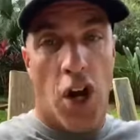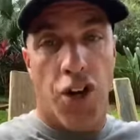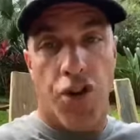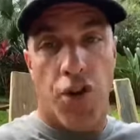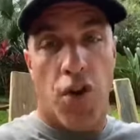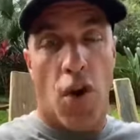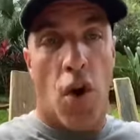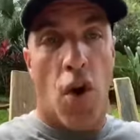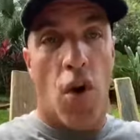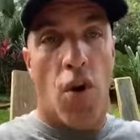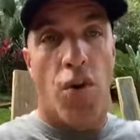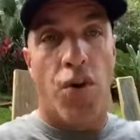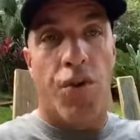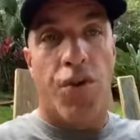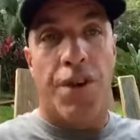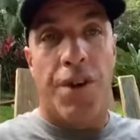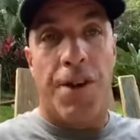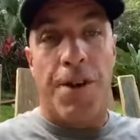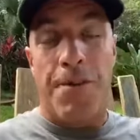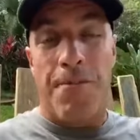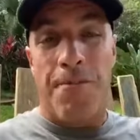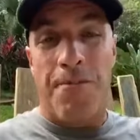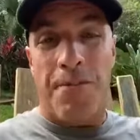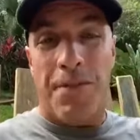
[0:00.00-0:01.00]
on your
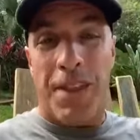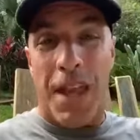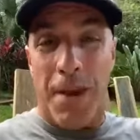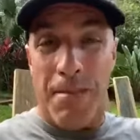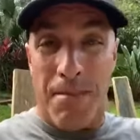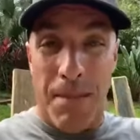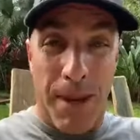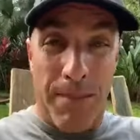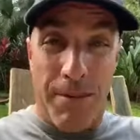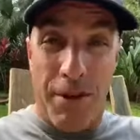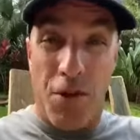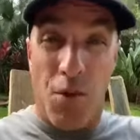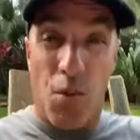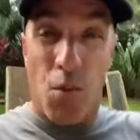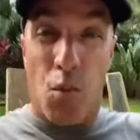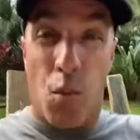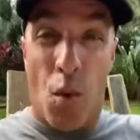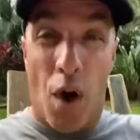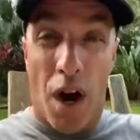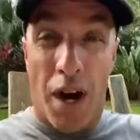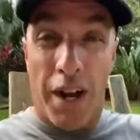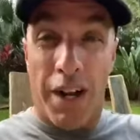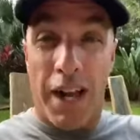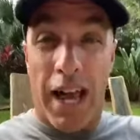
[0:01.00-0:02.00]
own, and maybe you
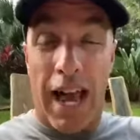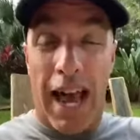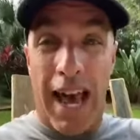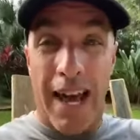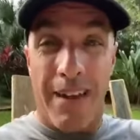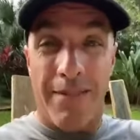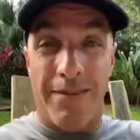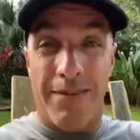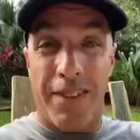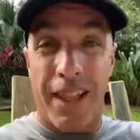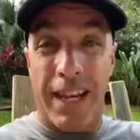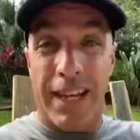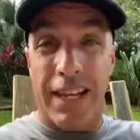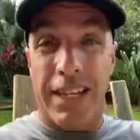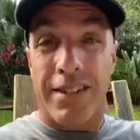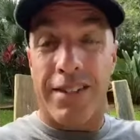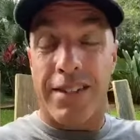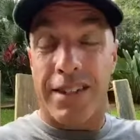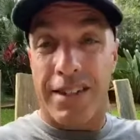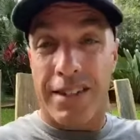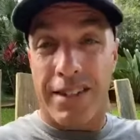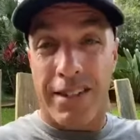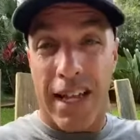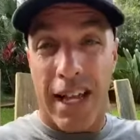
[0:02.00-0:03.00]
want to have like a
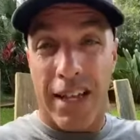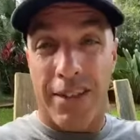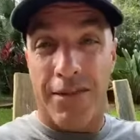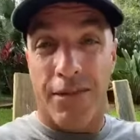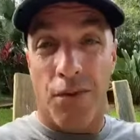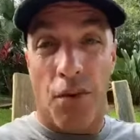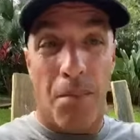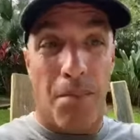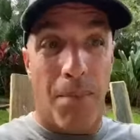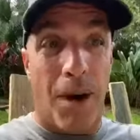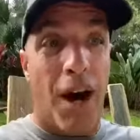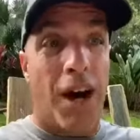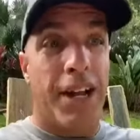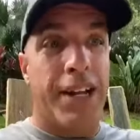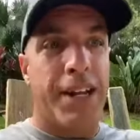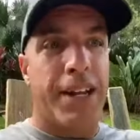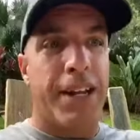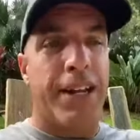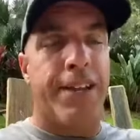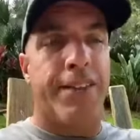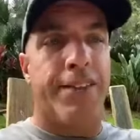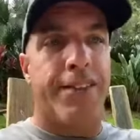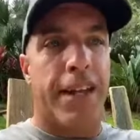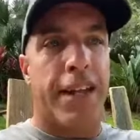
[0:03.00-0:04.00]
successful
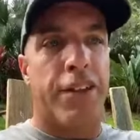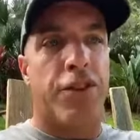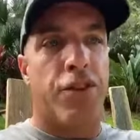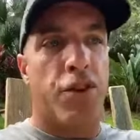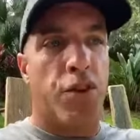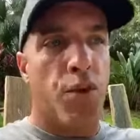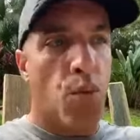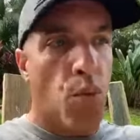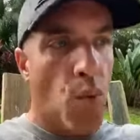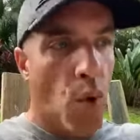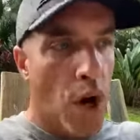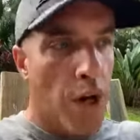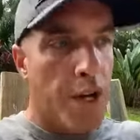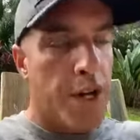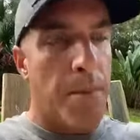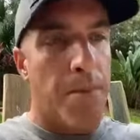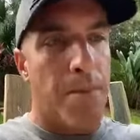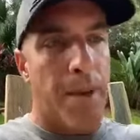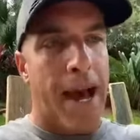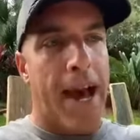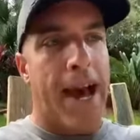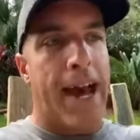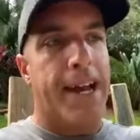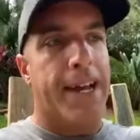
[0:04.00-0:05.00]
body in a sense, you want
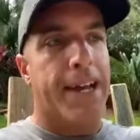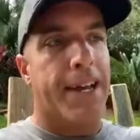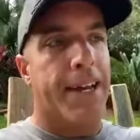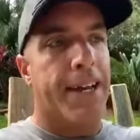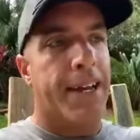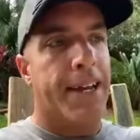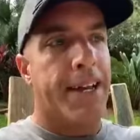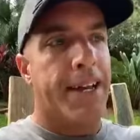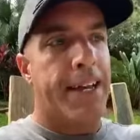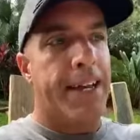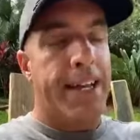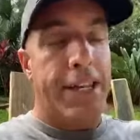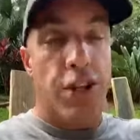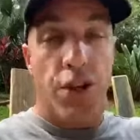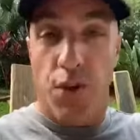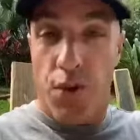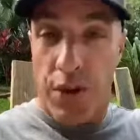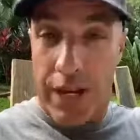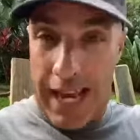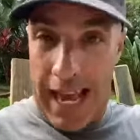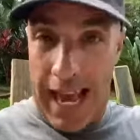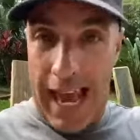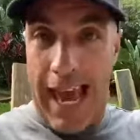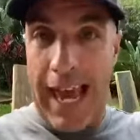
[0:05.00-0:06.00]
it back,
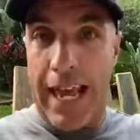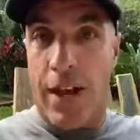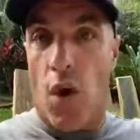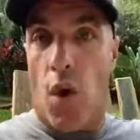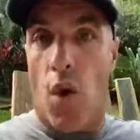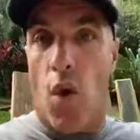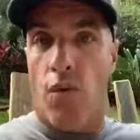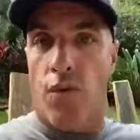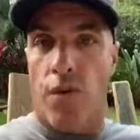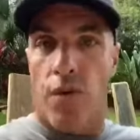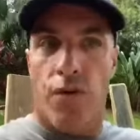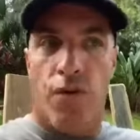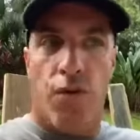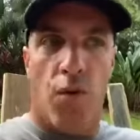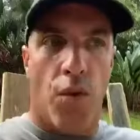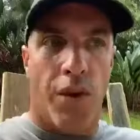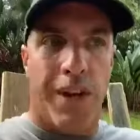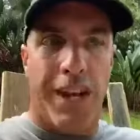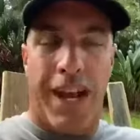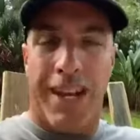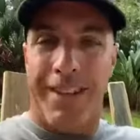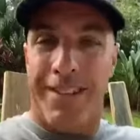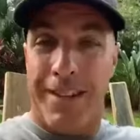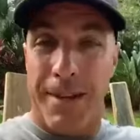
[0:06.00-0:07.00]
you can over
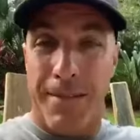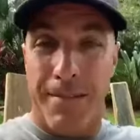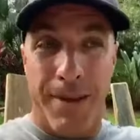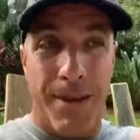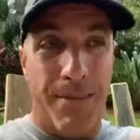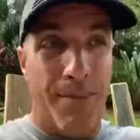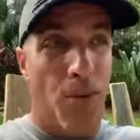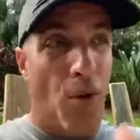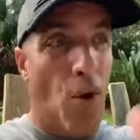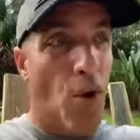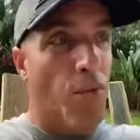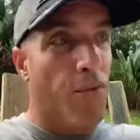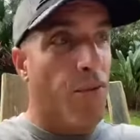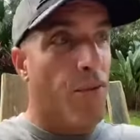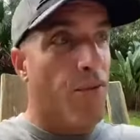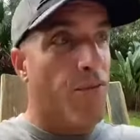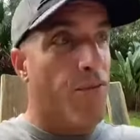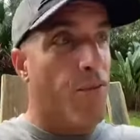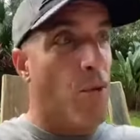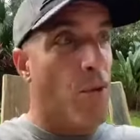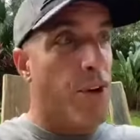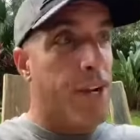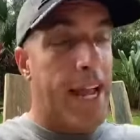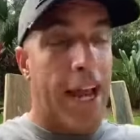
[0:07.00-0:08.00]
40. I see people over
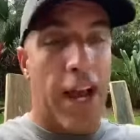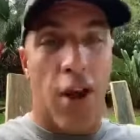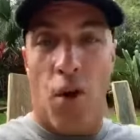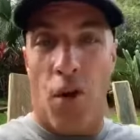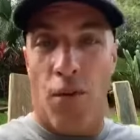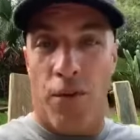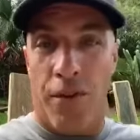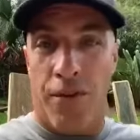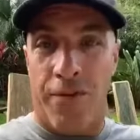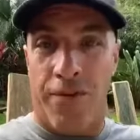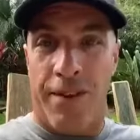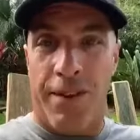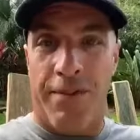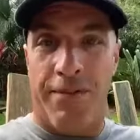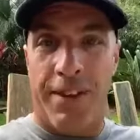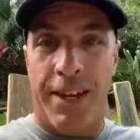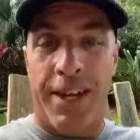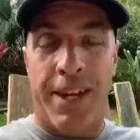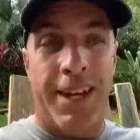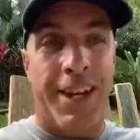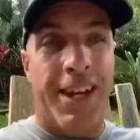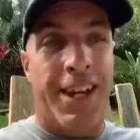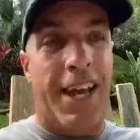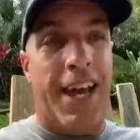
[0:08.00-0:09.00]
40 and over
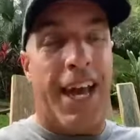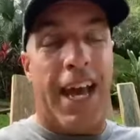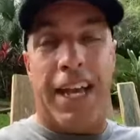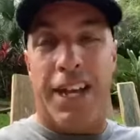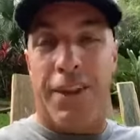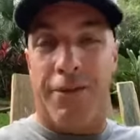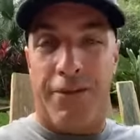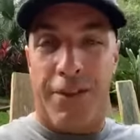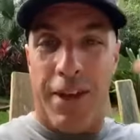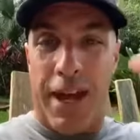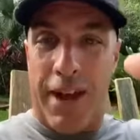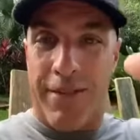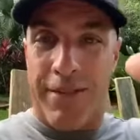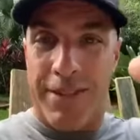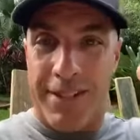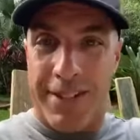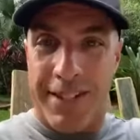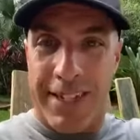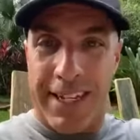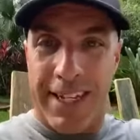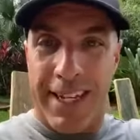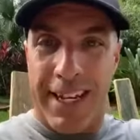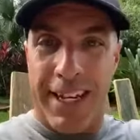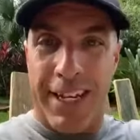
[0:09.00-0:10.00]
50. And if you haven't
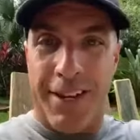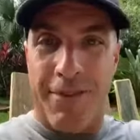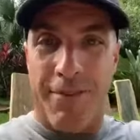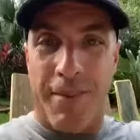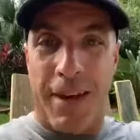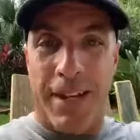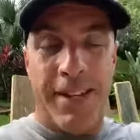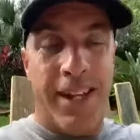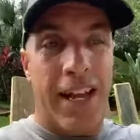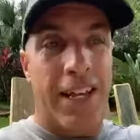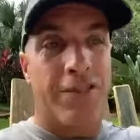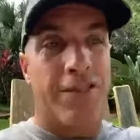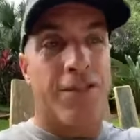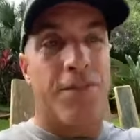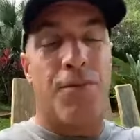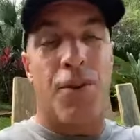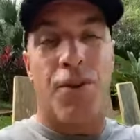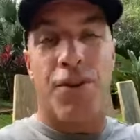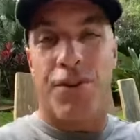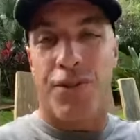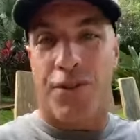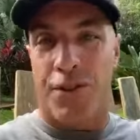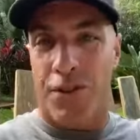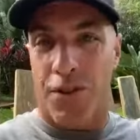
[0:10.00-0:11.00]
seen any of my
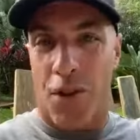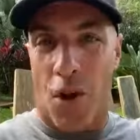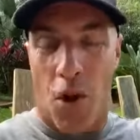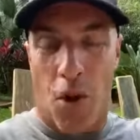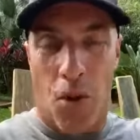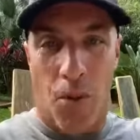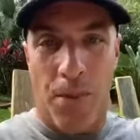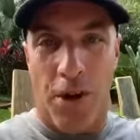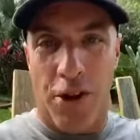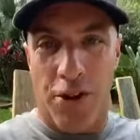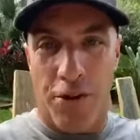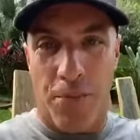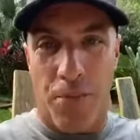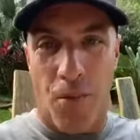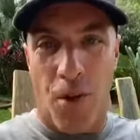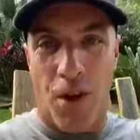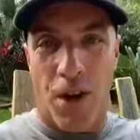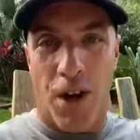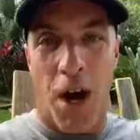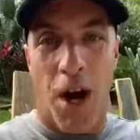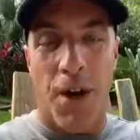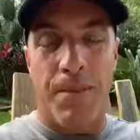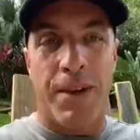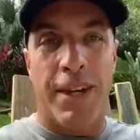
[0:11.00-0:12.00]
testimonies, there's a whole bunch
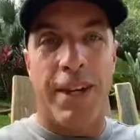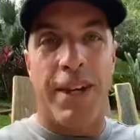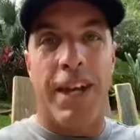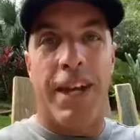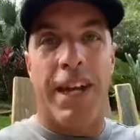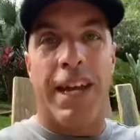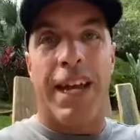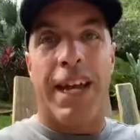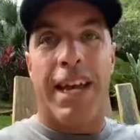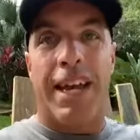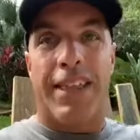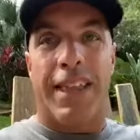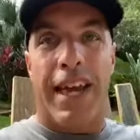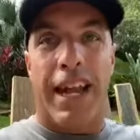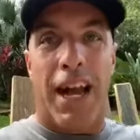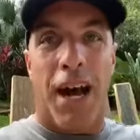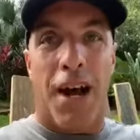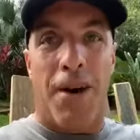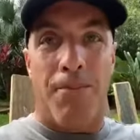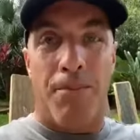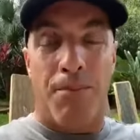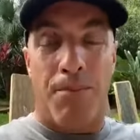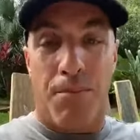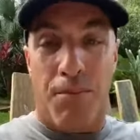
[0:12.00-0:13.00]
more coming that
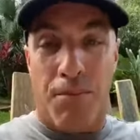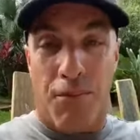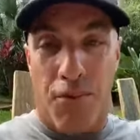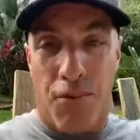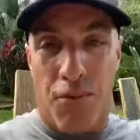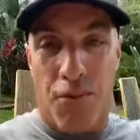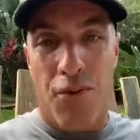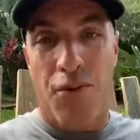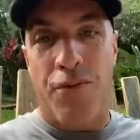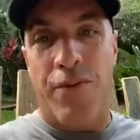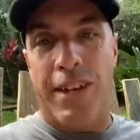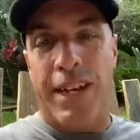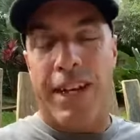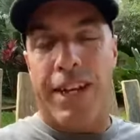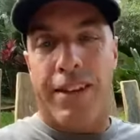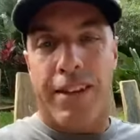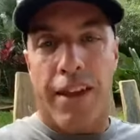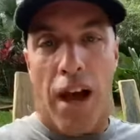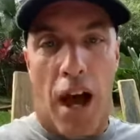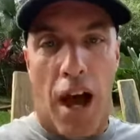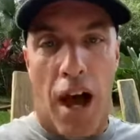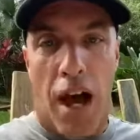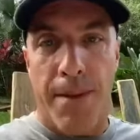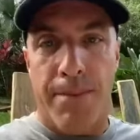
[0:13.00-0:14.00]
I'm proving
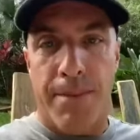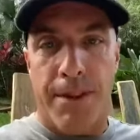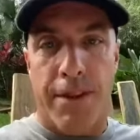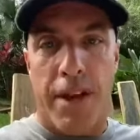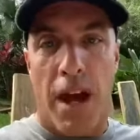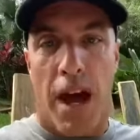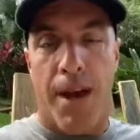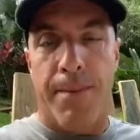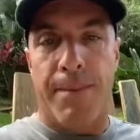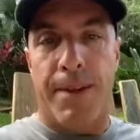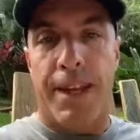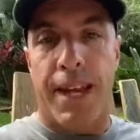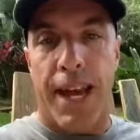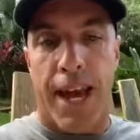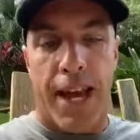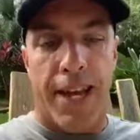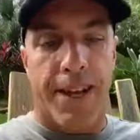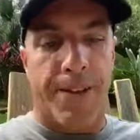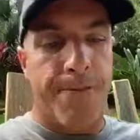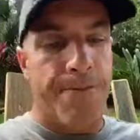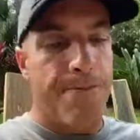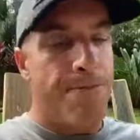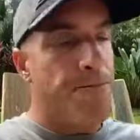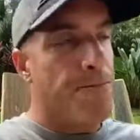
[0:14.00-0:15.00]
it time and time
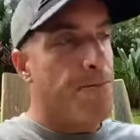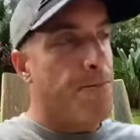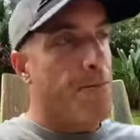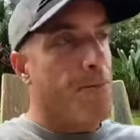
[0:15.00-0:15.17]
again.